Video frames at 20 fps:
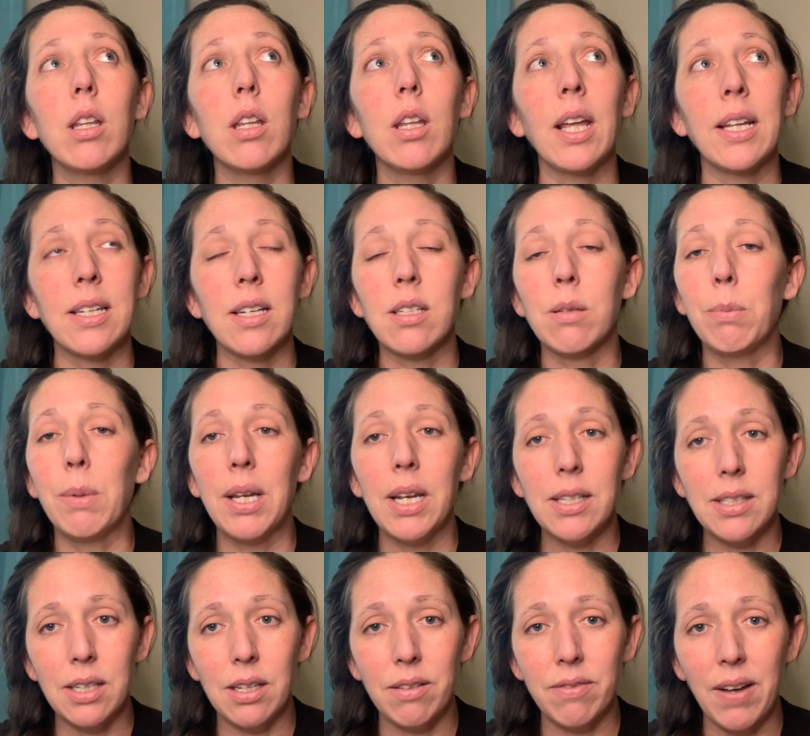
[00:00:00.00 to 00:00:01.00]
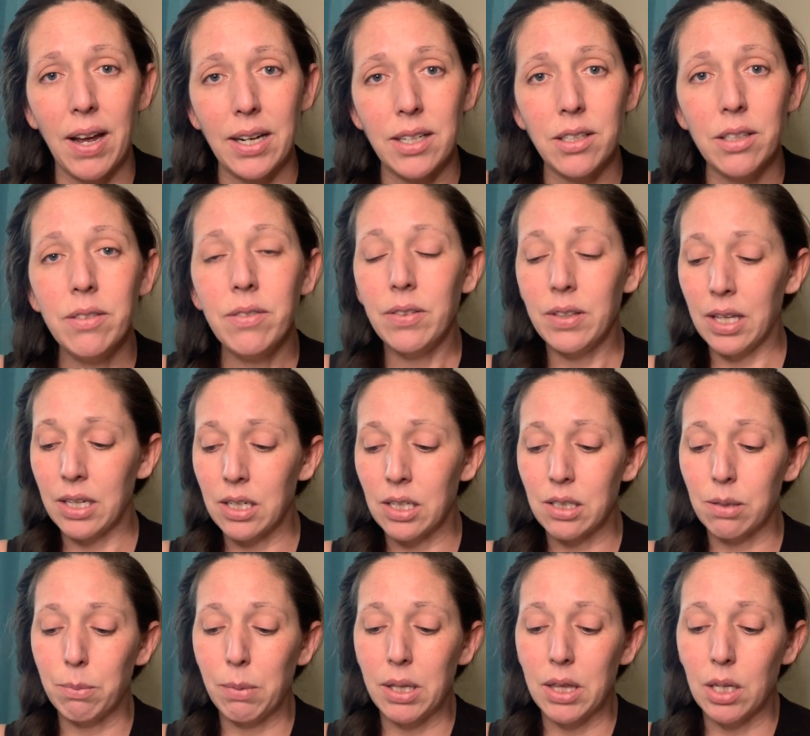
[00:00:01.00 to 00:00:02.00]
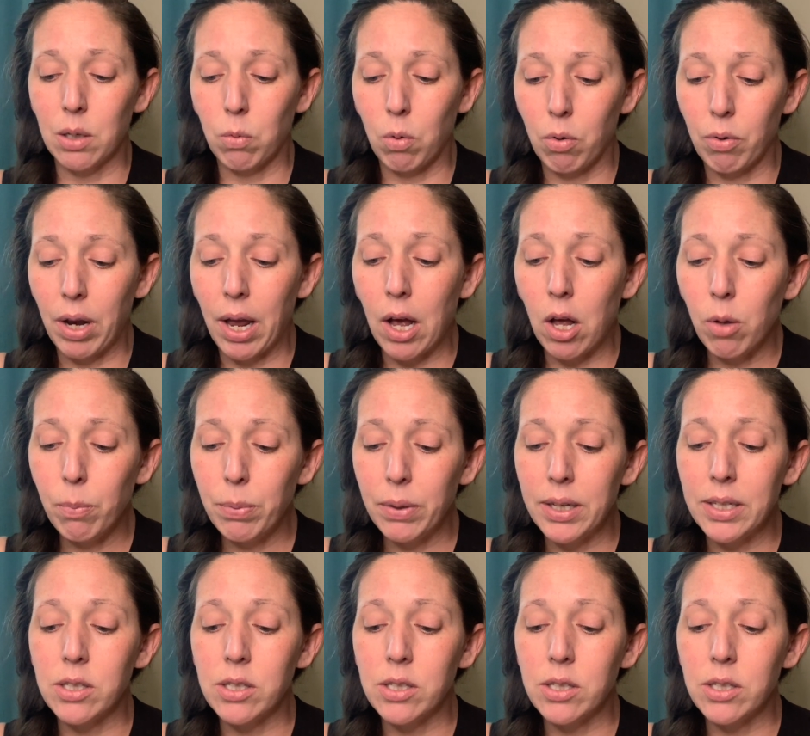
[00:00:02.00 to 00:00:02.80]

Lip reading: That doesn't mean it's ineffective. That doesn't mean that it won't help.